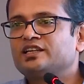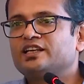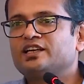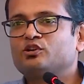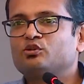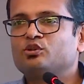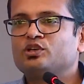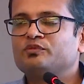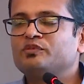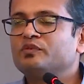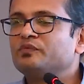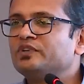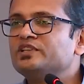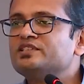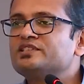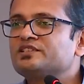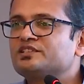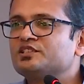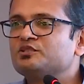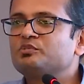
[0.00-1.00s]
they get only
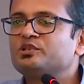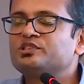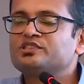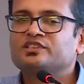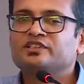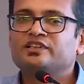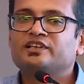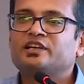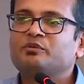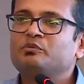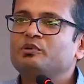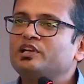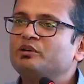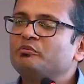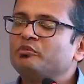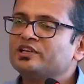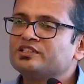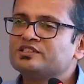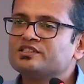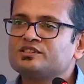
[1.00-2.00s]
15-16% net EBITDA
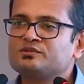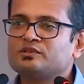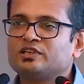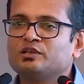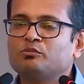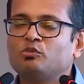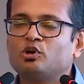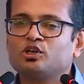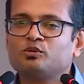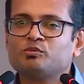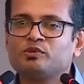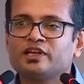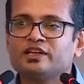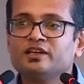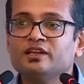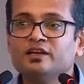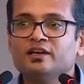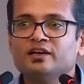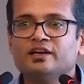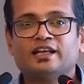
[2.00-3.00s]
margins at the bottom
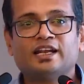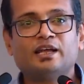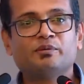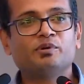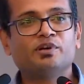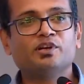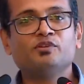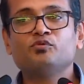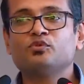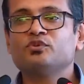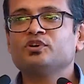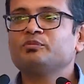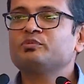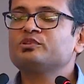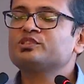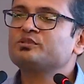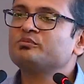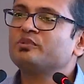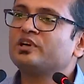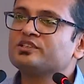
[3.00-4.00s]
line, and I'm getting
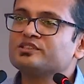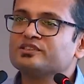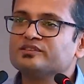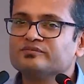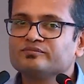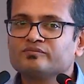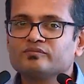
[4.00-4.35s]
40% margin.